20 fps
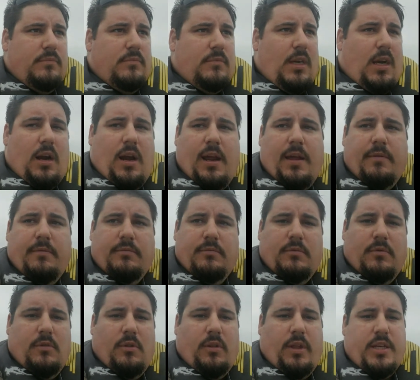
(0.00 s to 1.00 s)
Alright,
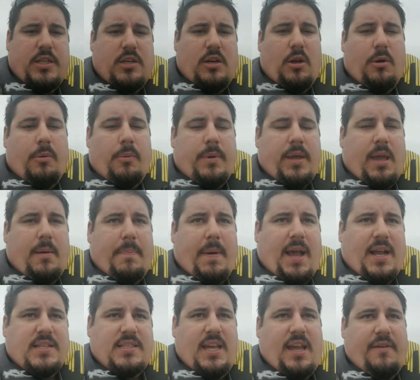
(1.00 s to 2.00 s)
we'll let you know when we get
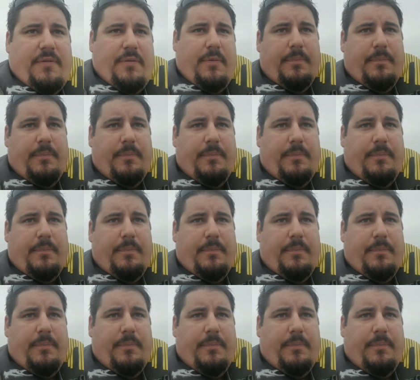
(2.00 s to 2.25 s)
back safe.